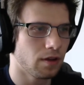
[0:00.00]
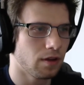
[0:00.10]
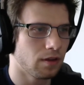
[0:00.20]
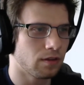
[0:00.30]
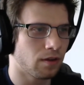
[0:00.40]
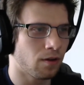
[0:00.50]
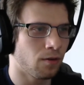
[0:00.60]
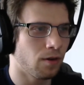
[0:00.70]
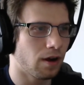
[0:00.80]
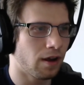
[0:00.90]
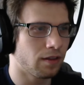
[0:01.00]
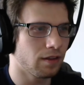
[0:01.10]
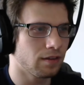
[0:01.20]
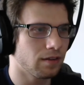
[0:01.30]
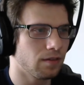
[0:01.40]
So I
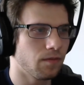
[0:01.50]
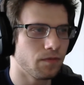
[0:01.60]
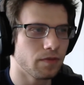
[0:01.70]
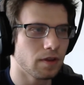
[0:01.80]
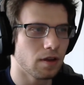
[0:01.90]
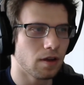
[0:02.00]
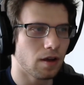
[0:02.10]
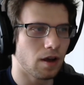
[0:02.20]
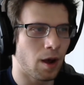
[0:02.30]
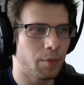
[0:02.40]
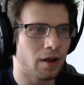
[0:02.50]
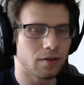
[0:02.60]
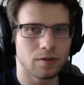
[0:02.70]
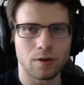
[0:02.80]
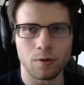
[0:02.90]
think I'm not
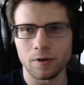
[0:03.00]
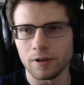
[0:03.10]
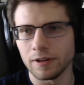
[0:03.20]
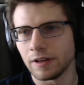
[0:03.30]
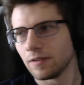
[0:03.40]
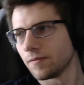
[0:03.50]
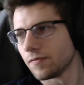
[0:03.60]
totally